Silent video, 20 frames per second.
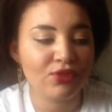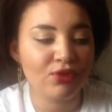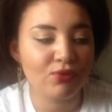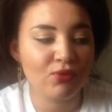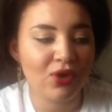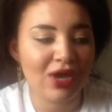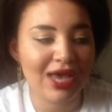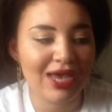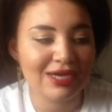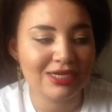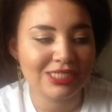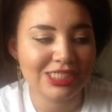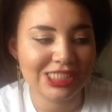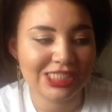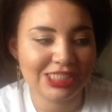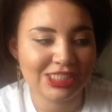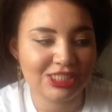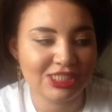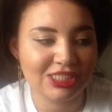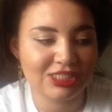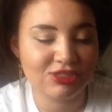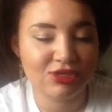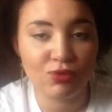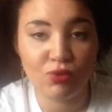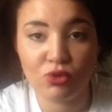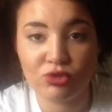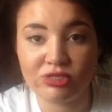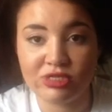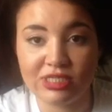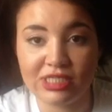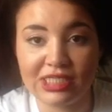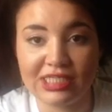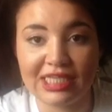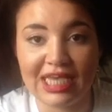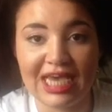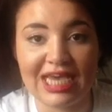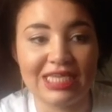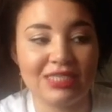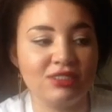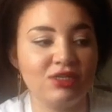What else did I want to
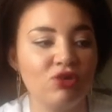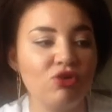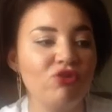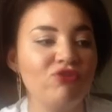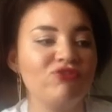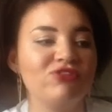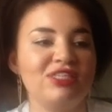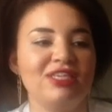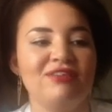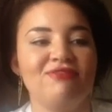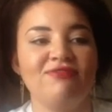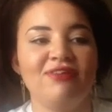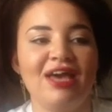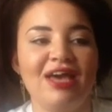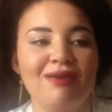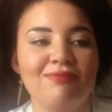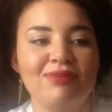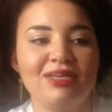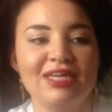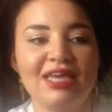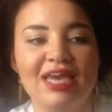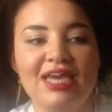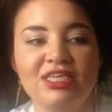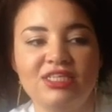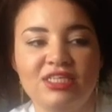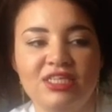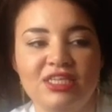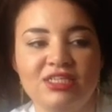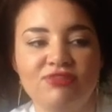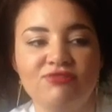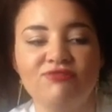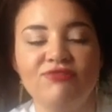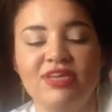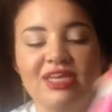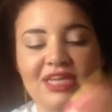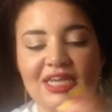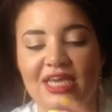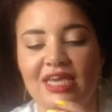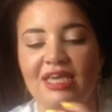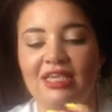say? So obviously for application, it's a
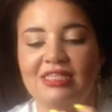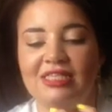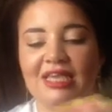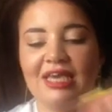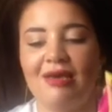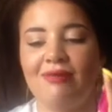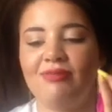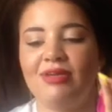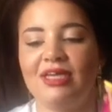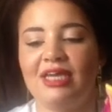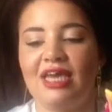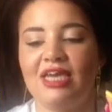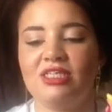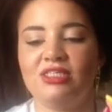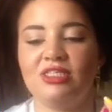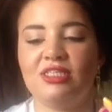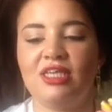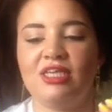really easy application.